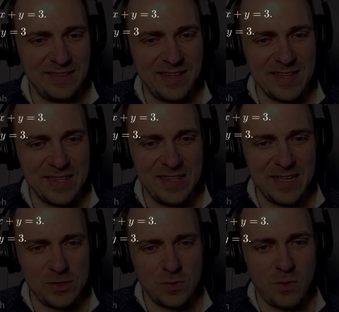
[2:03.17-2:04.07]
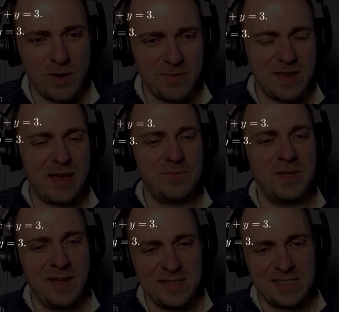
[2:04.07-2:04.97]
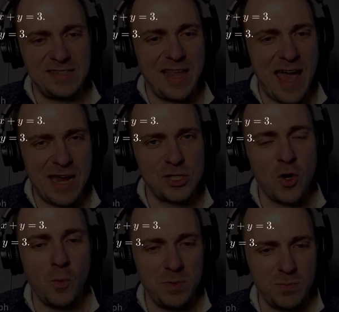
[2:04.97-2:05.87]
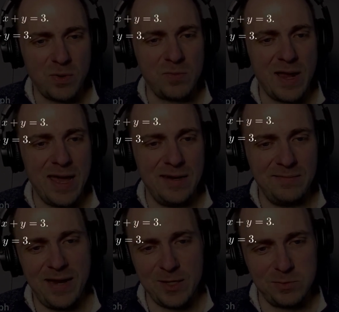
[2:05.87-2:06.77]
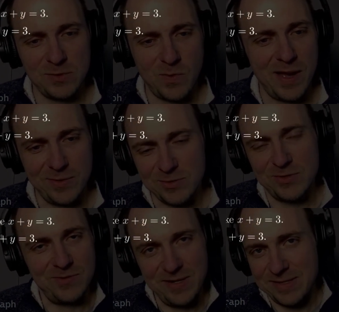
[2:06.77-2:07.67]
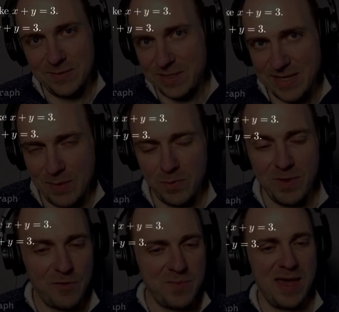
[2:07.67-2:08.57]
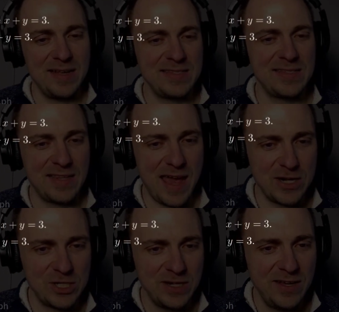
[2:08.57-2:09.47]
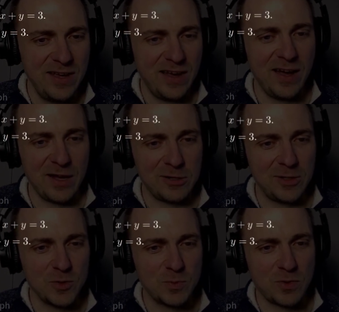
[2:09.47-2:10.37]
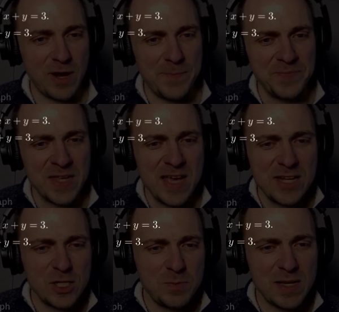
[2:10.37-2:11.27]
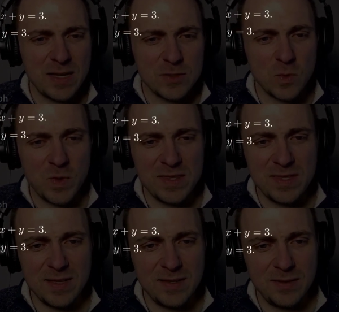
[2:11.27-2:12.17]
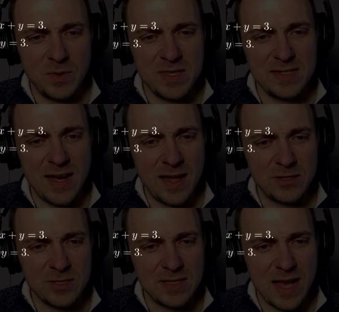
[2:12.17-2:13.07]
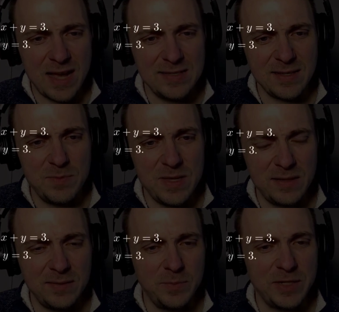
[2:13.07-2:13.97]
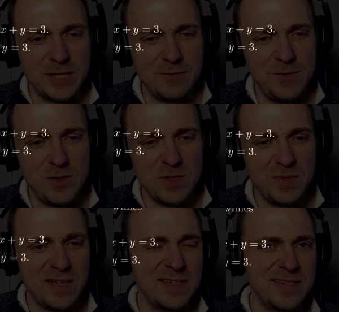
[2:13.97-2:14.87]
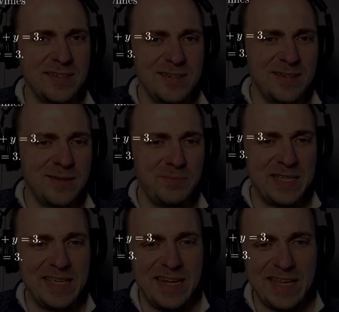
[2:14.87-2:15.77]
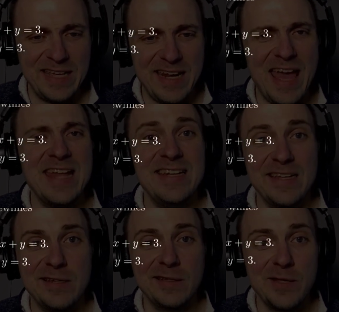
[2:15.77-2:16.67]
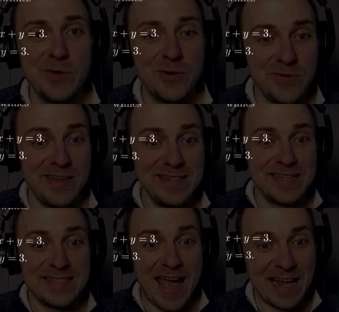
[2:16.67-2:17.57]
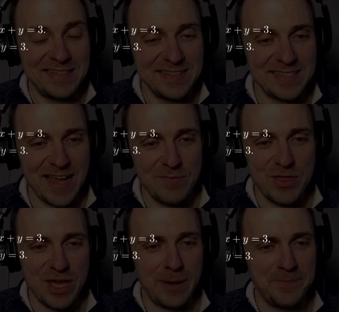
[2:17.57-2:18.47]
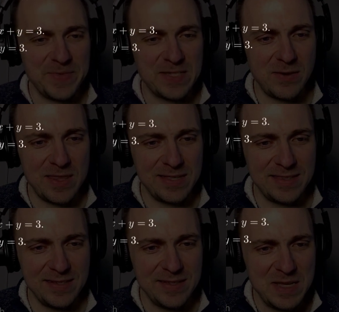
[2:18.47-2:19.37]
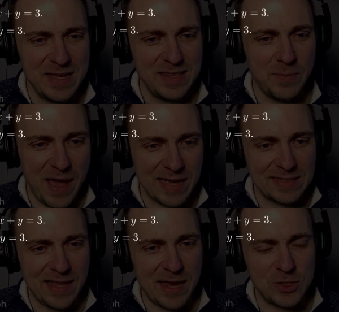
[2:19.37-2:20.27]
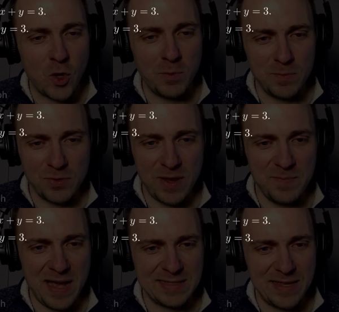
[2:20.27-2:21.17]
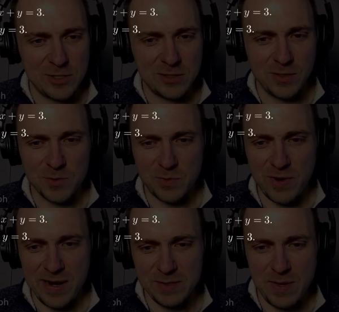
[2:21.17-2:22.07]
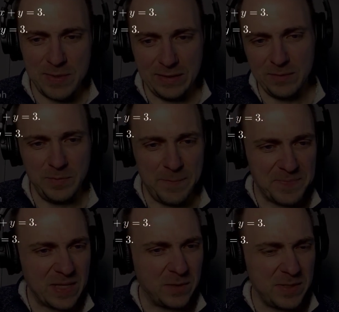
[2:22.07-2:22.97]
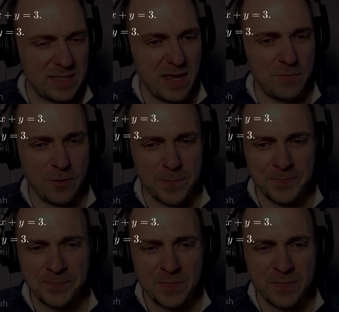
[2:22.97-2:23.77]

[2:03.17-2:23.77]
like this where I've got uh, slash open paren x plus y equals 3, some example mathematics, slash uh, close paren. Just because with the with the dollar signs, it can be a little bit confusing because a, a beginning and ending delimiter then is exactly the same thing. So I think the, the backslash open paren backslash close paren is maybe a little bit a little bit safer.